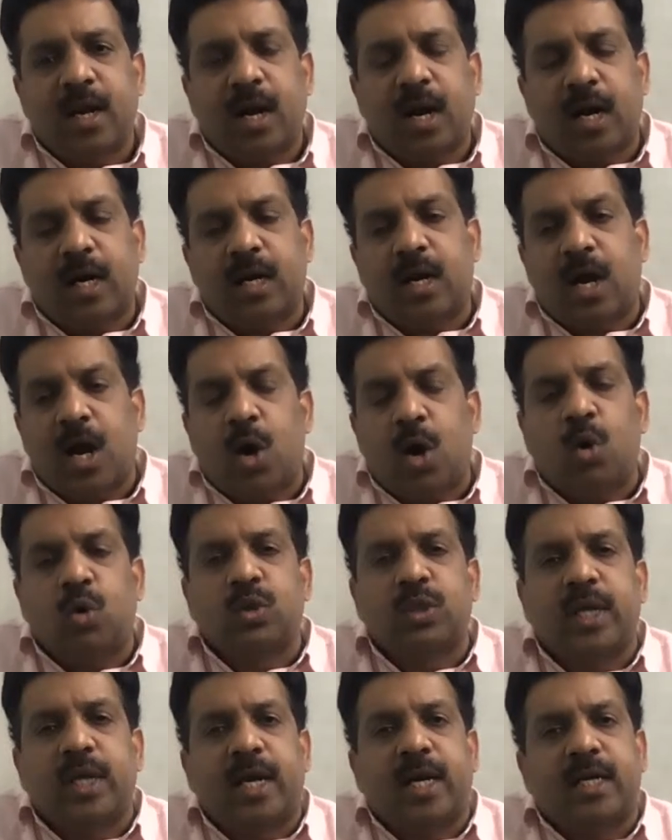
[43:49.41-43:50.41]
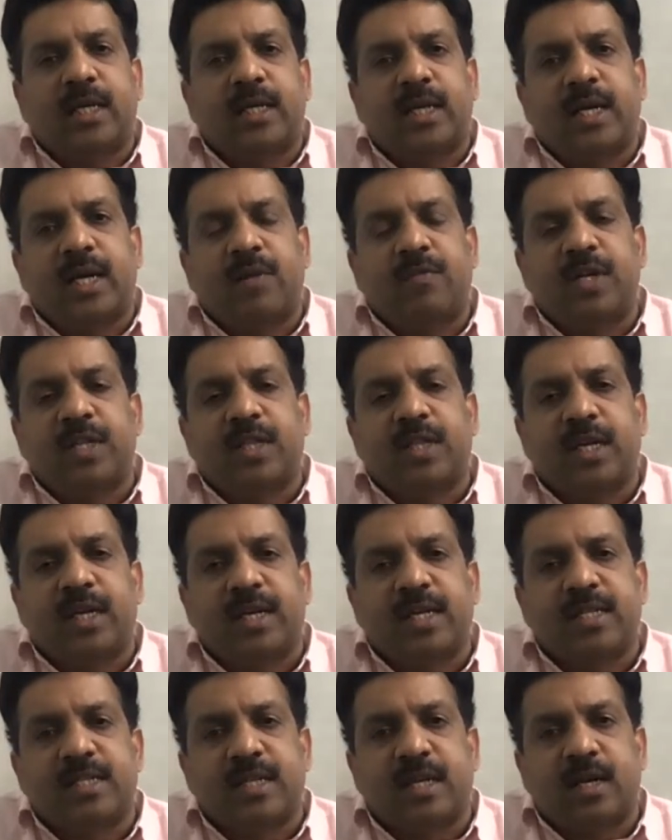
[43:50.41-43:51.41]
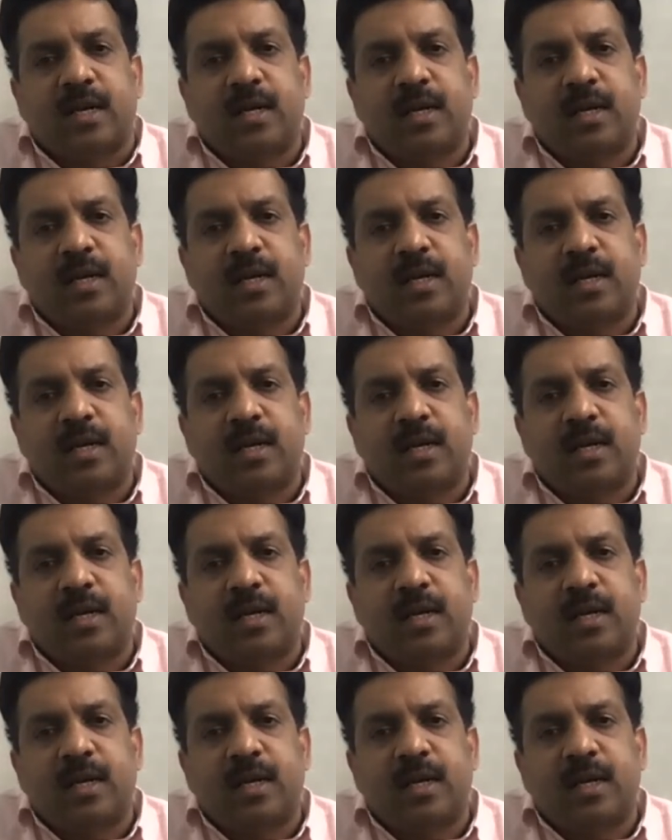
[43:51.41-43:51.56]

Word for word: and how they enter everything is